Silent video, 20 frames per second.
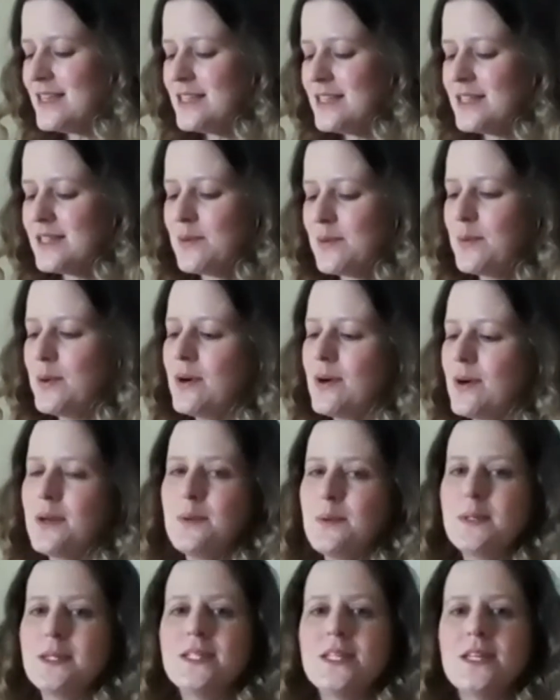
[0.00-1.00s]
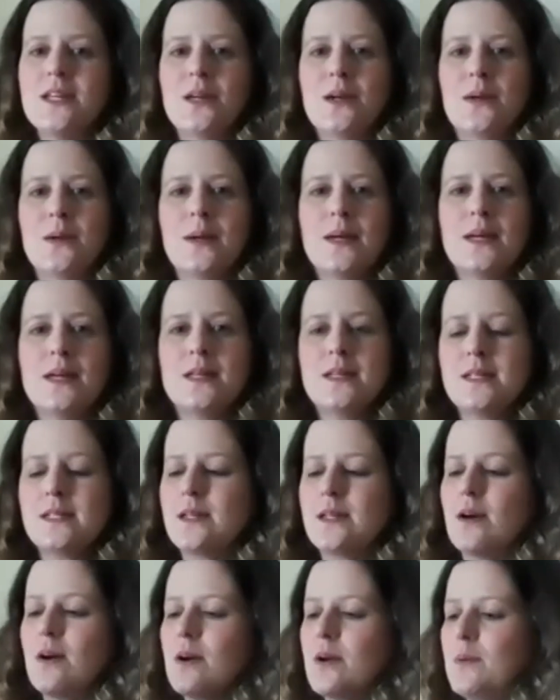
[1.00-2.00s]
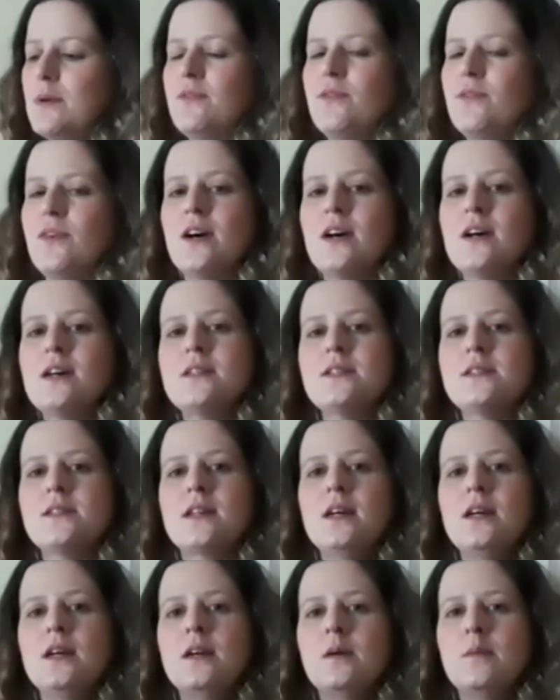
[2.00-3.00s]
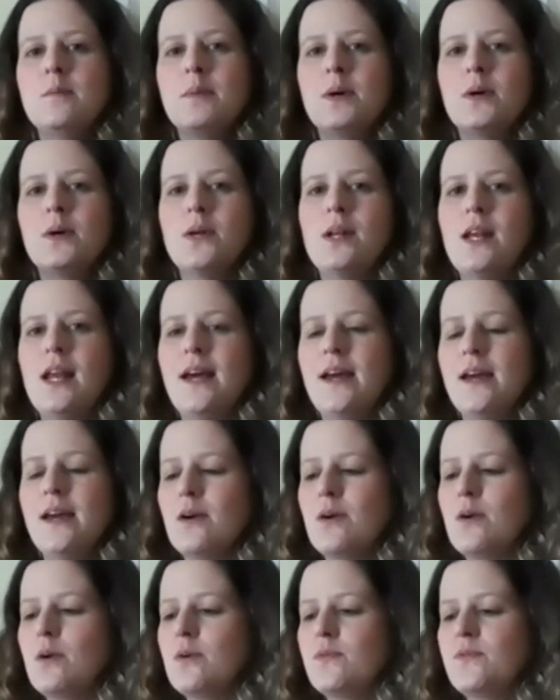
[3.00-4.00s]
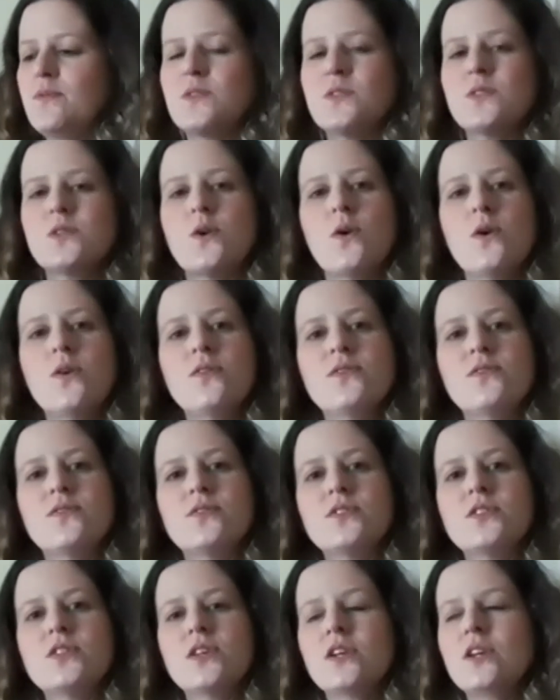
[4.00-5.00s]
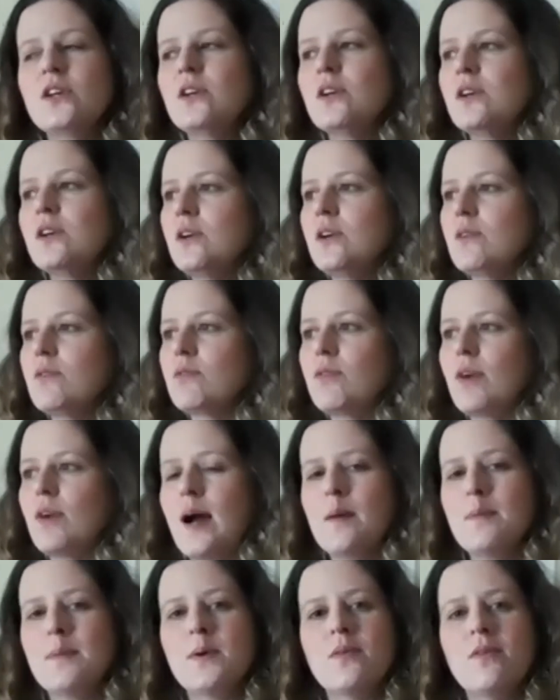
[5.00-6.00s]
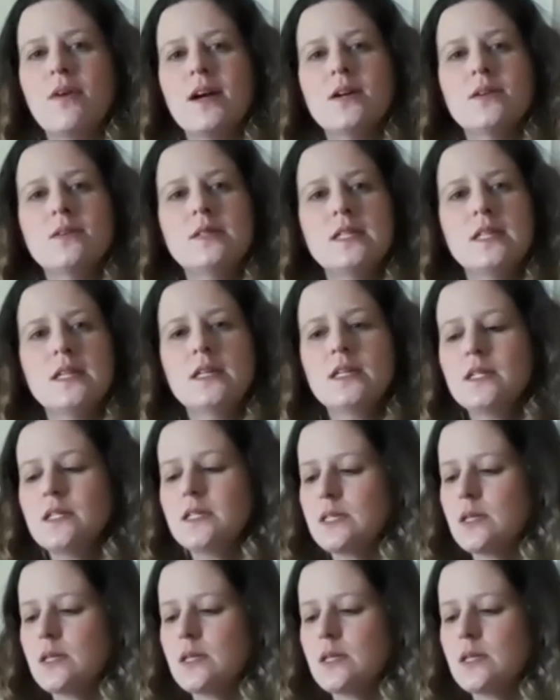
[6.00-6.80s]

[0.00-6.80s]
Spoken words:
So what I would do is I would first put a layer of soft wrap around it.